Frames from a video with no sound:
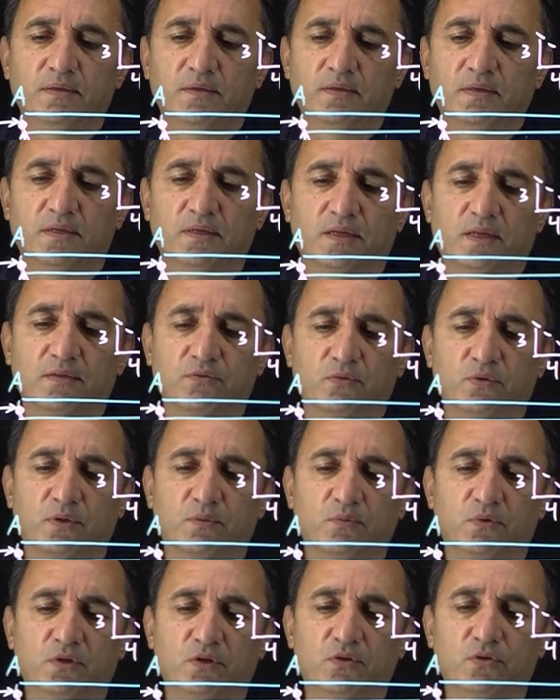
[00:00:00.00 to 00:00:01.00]
and that's what I'm
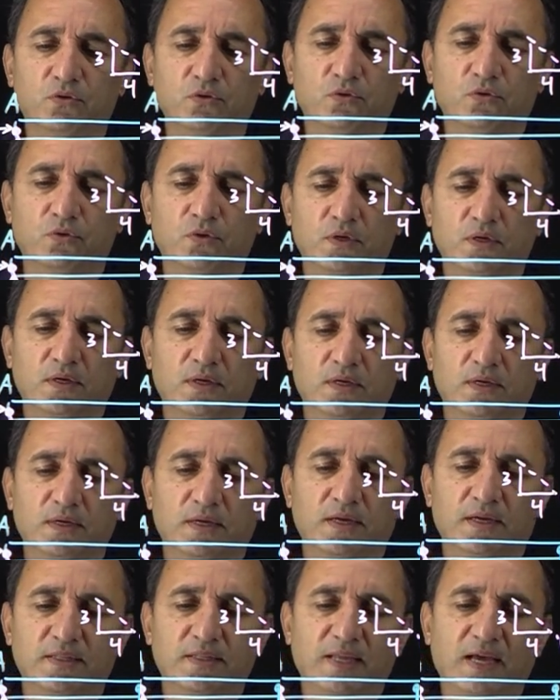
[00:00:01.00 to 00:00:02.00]
going to do,
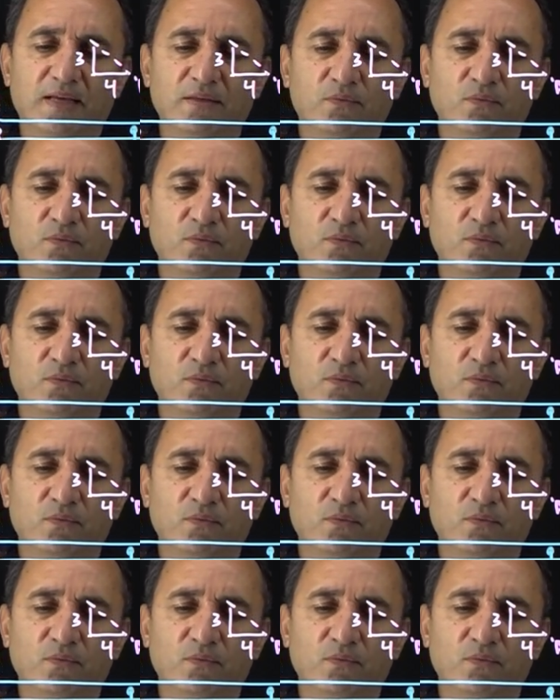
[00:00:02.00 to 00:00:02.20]
and that